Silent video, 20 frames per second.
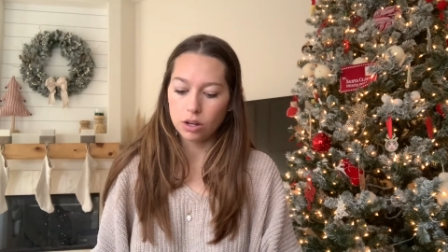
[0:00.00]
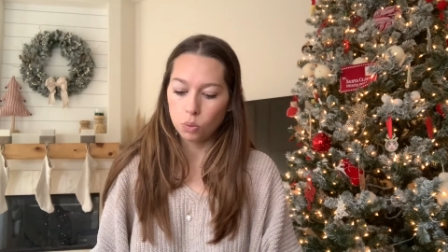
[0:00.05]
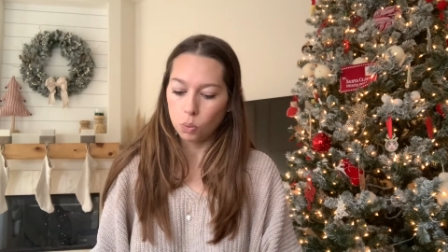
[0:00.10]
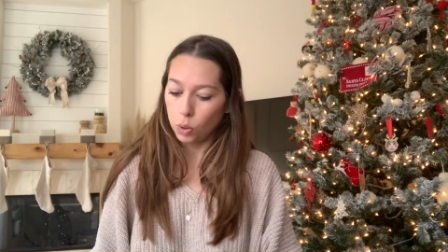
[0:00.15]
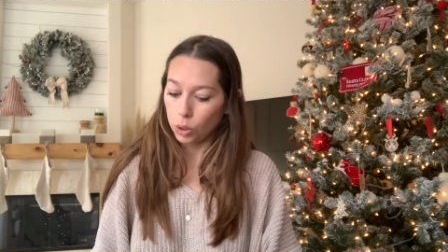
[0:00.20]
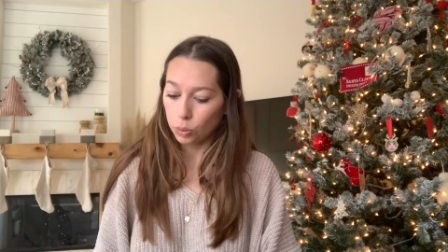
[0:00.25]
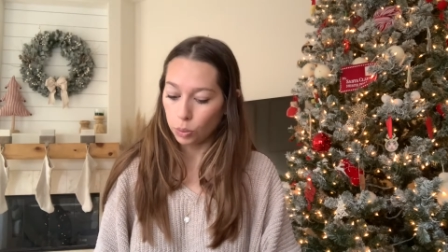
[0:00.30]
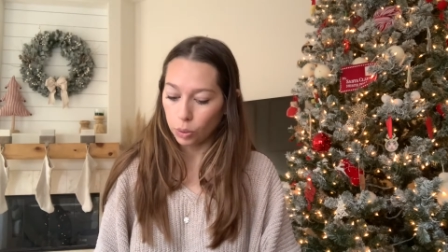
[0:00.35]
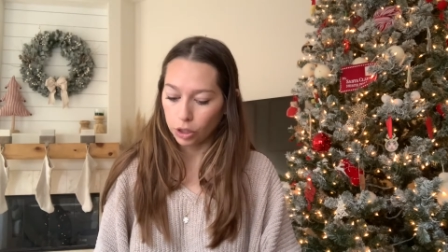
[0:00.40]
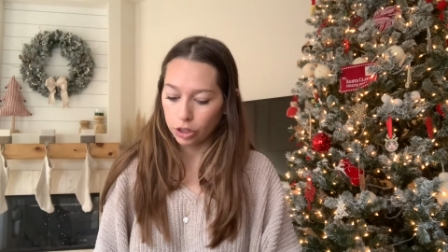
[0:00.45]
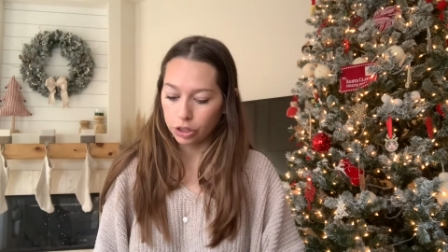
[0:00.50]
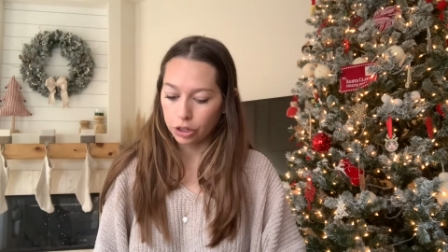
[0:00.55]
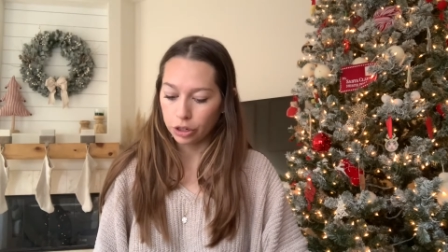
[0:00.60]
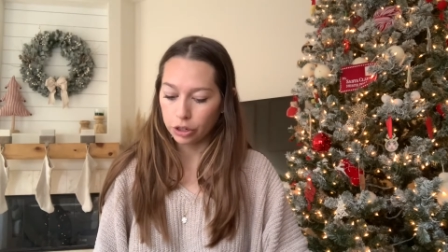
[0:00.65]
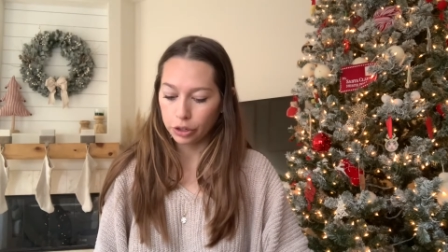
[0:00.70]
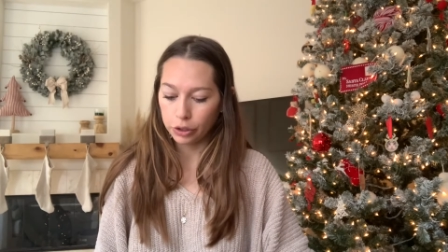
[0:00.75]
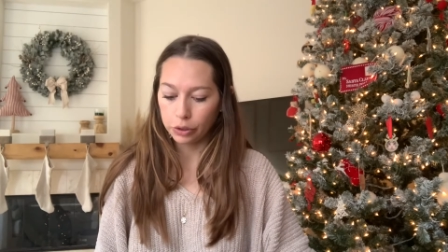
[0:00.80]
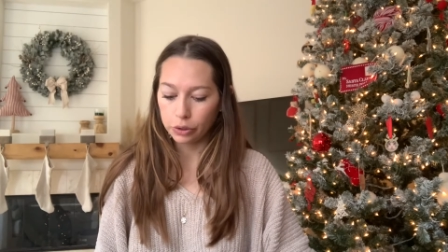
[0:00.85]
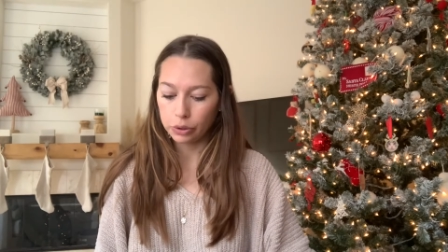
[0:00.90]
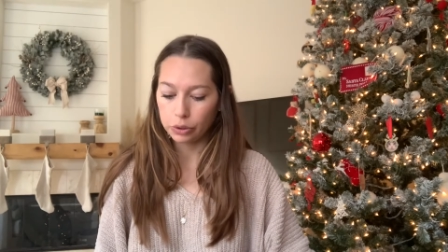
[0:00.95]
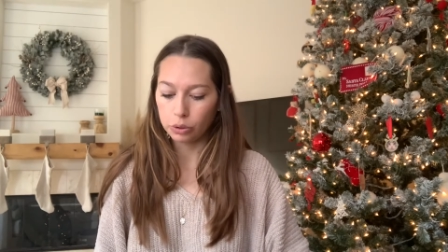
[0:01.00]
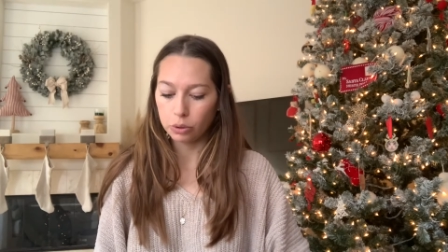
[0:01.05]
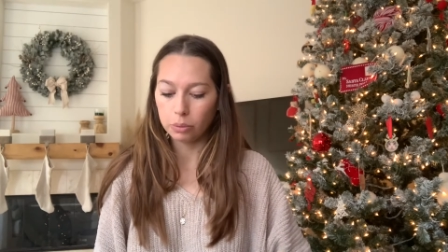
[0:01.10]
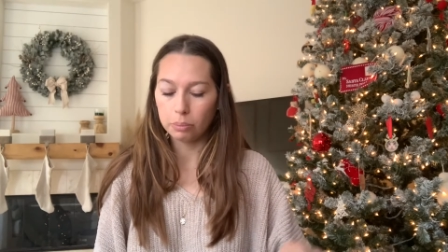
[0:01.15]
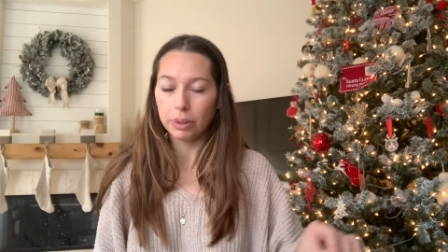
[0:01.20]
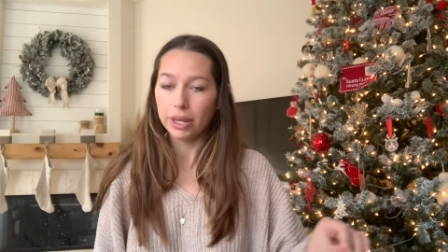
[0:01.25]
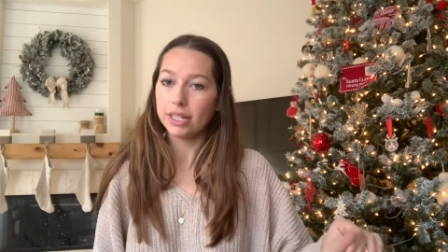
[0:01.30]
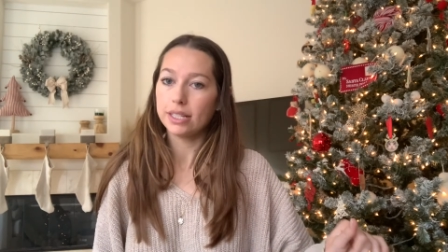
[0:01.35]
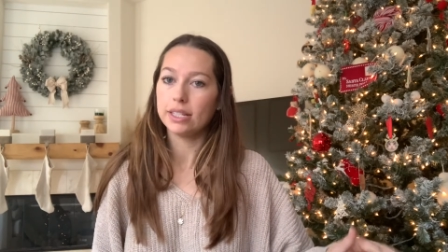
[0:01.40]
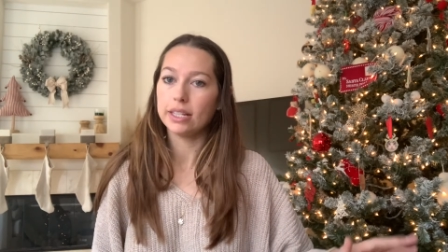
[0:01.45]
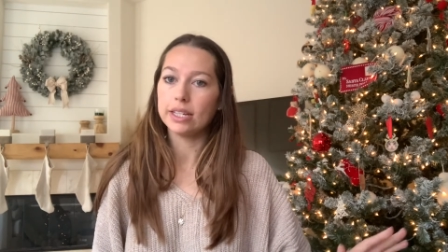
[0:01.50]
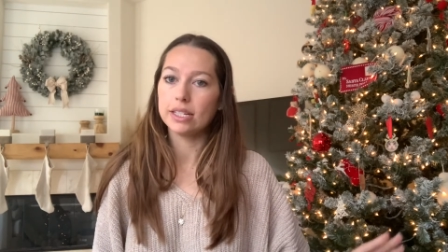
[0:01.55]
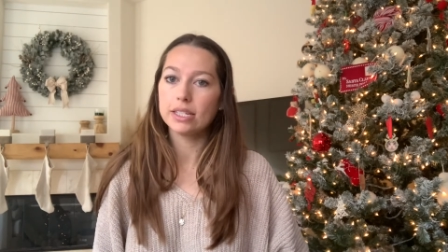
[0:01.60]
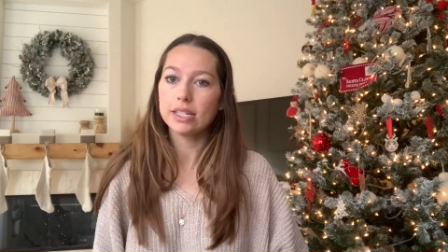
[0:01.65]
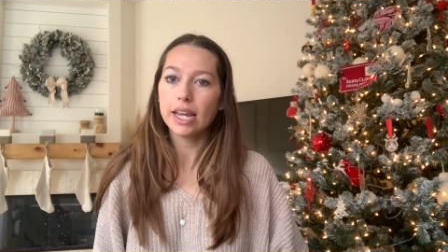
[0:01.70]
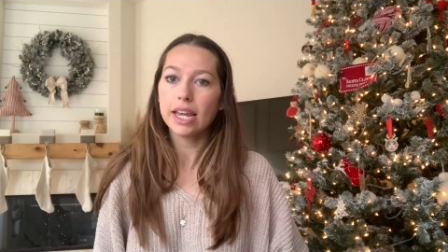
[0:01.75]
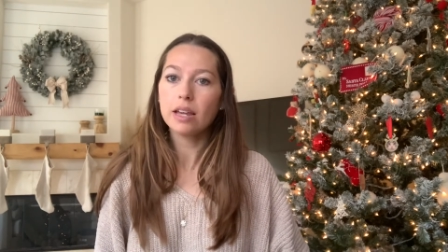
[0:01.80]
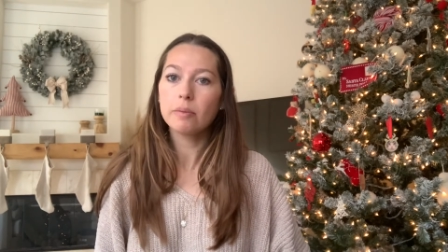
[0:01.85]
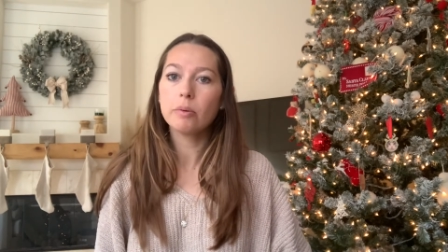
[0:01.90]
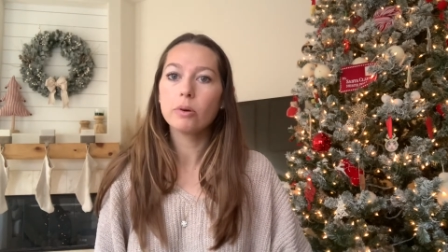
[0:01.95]
woodworker who makes these
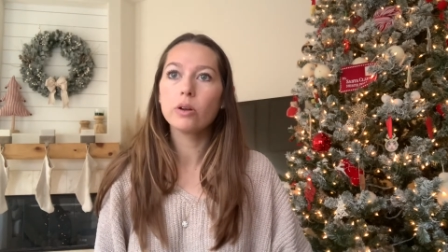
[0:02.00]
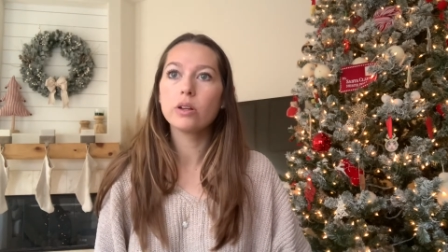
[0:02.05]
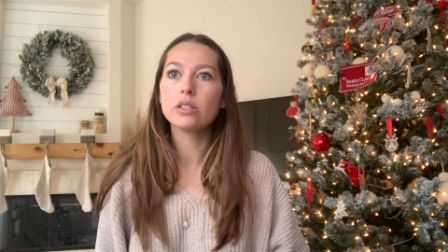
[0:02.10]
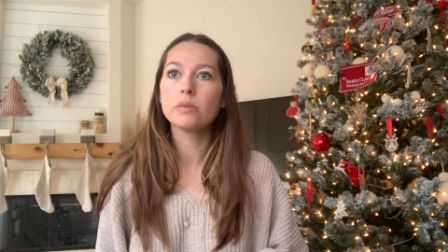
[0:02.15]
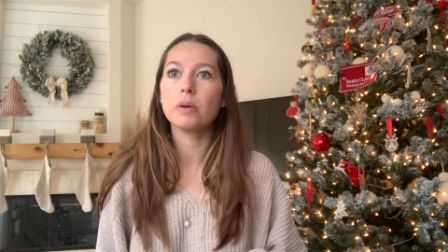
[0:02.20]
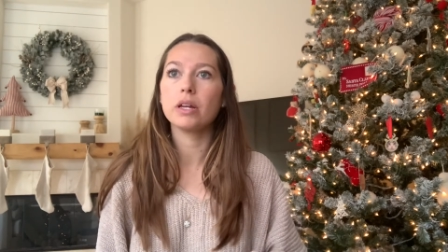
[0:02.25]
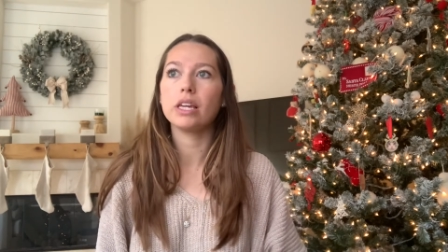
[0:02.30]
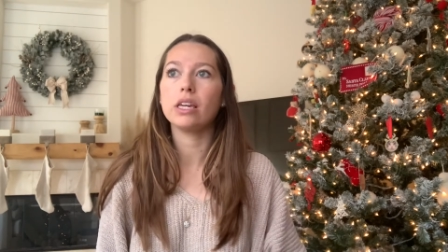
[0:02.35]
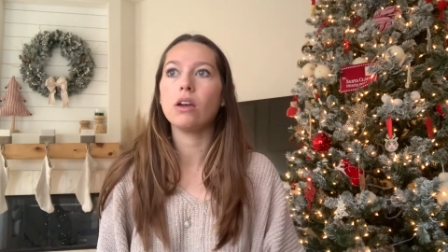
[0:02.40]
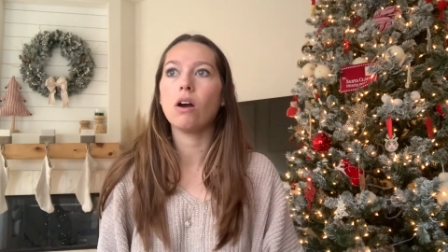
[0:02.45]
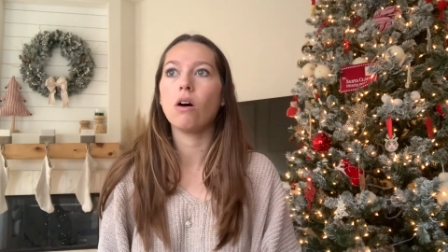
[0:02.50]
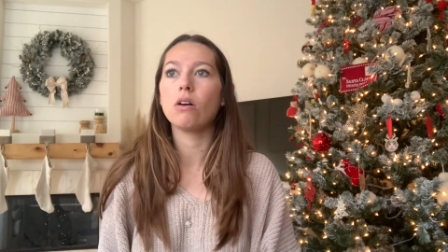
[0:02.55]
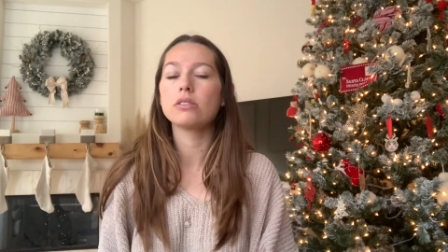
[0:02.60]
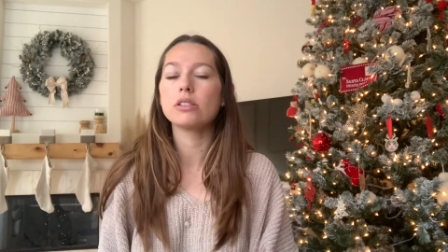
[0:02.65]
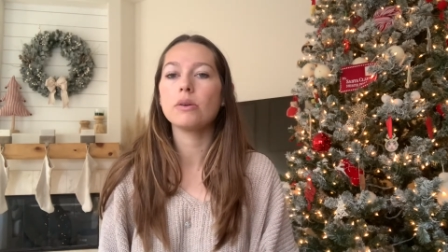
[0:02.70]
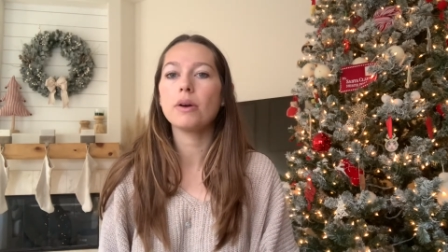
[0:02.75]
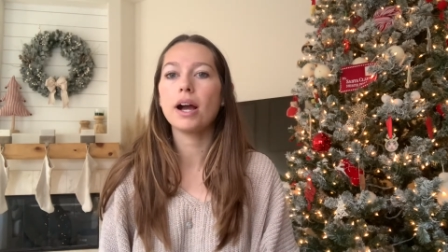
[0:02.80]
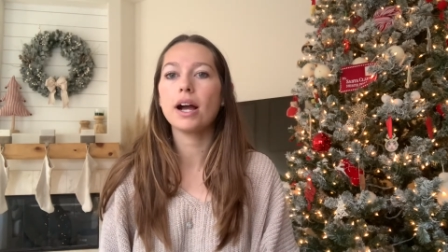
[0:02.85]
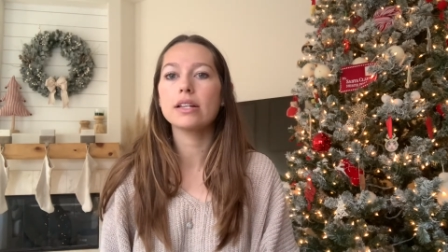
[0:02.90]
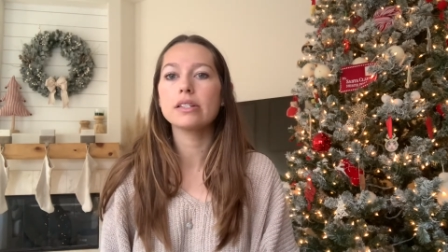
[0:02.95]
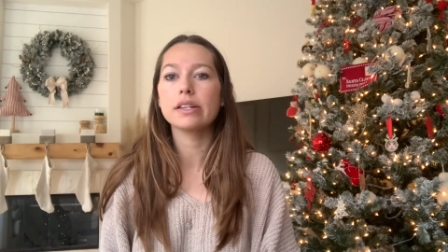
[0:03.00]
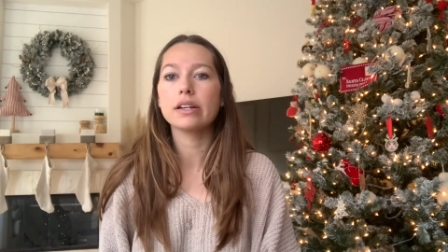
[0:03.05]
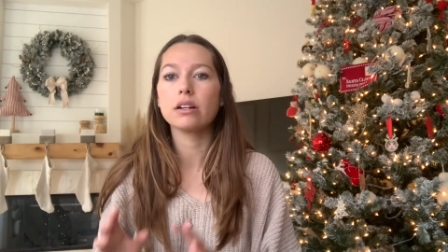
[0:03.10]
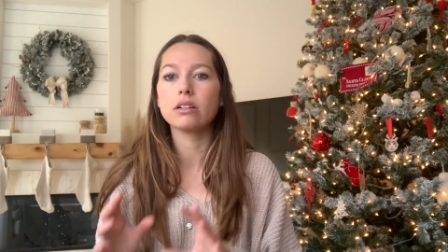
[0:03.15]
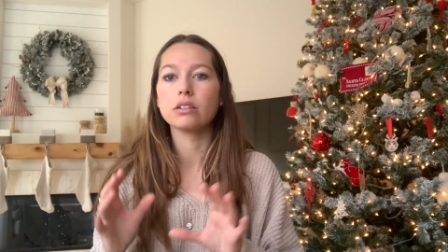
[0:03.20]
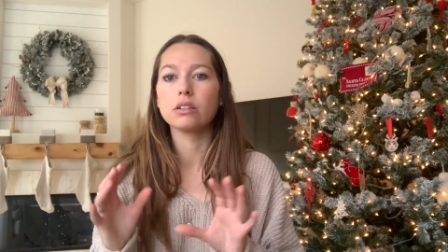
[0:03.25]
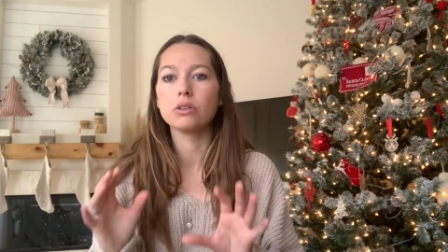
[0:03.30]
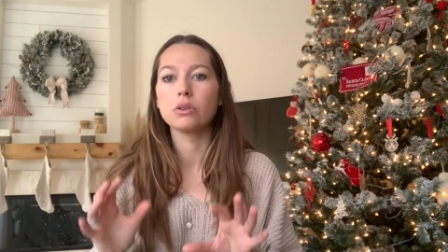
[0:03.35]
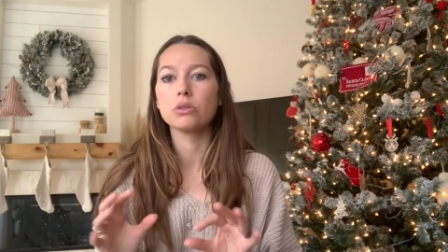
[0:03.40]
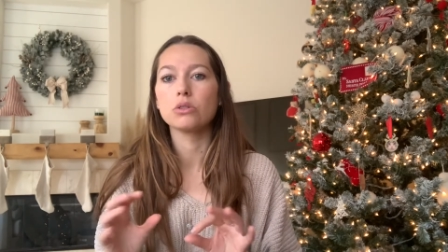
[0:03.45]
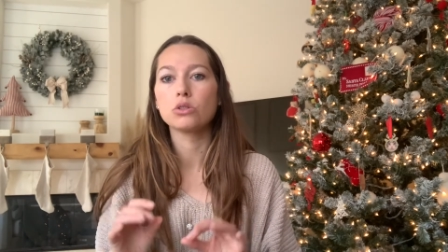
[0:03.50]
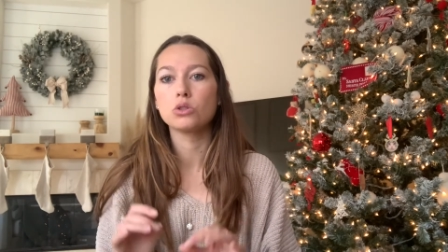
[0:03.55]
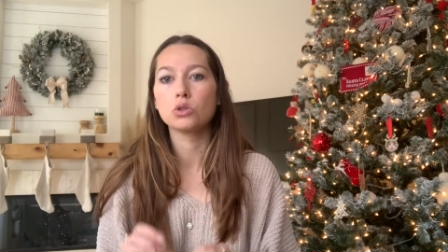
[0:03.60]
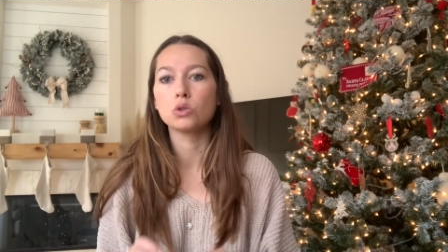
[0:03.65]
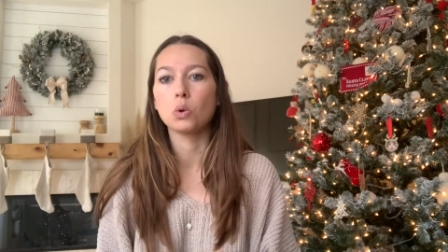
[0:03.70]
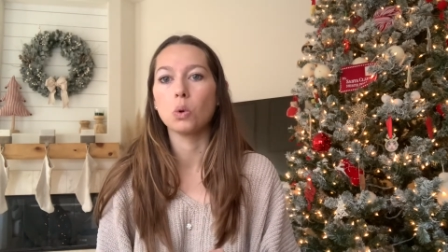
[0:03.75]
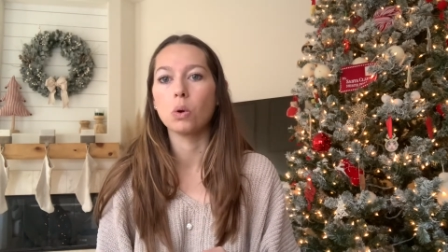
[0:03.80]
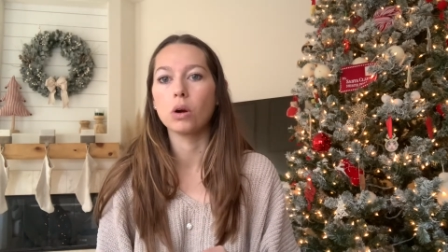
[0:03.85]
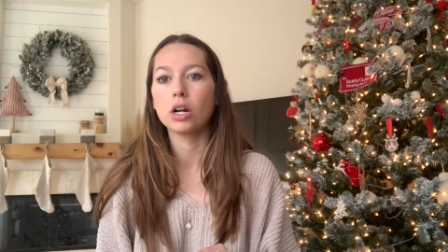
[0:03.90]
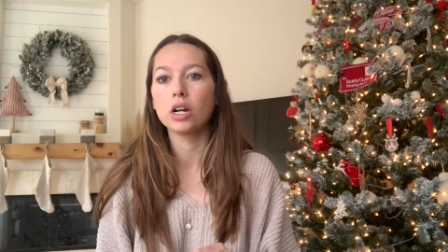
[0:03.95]
tables, but he also has like a little
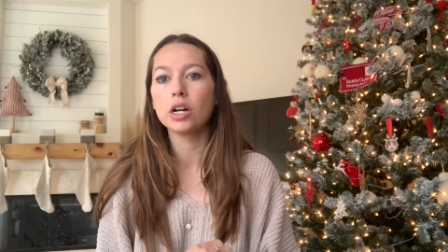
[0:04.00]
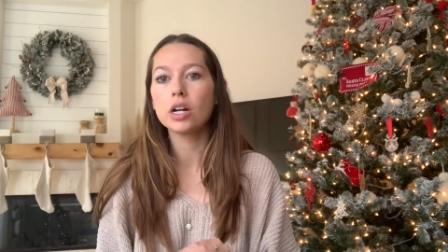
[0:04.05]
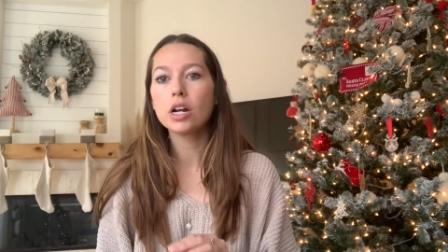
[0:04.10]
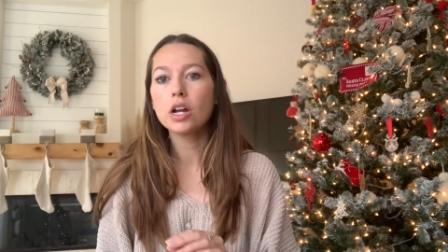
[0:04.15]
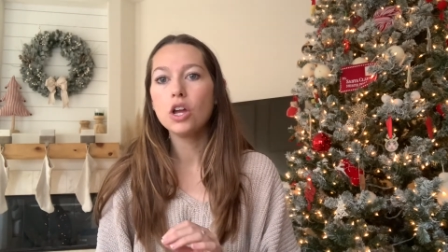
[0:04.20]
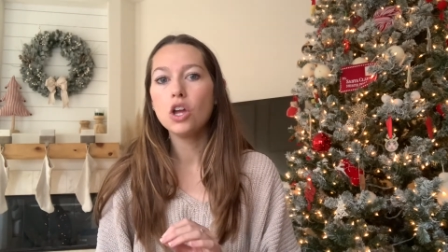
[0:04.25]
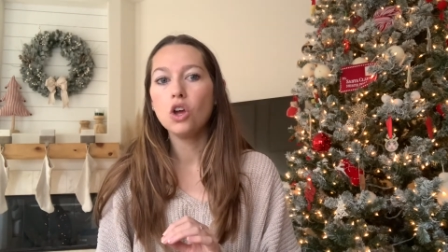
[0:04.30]
store